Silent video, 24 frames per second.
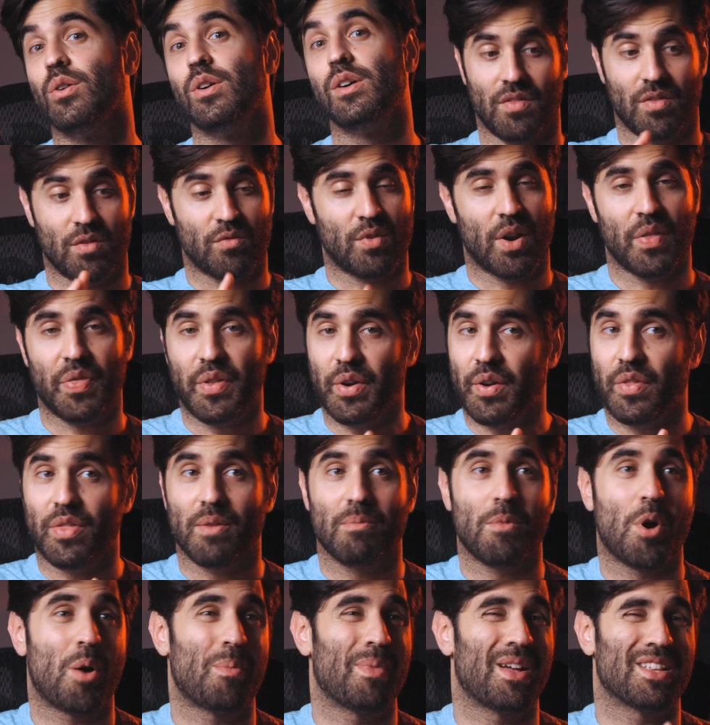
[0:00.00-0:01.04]
Even right there in the
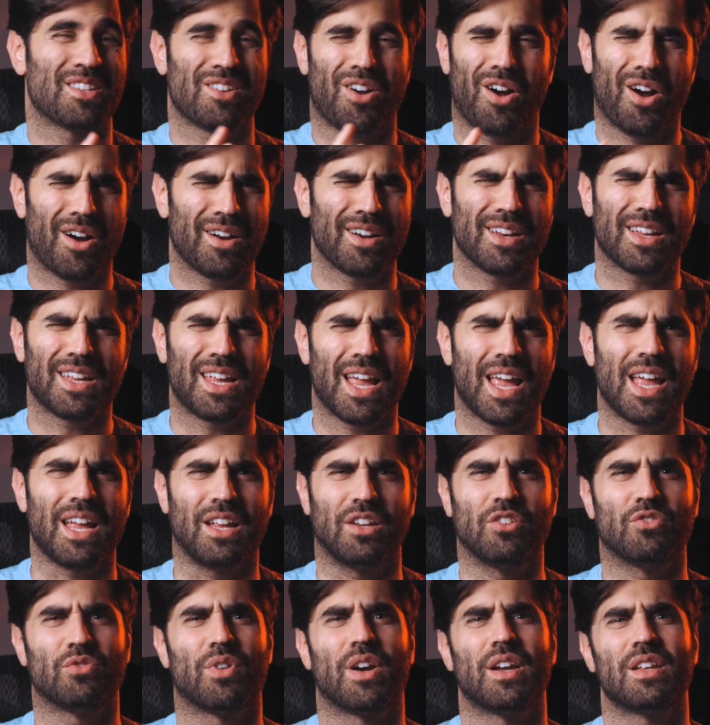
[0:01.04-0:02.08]
moment, it's hard to gauge,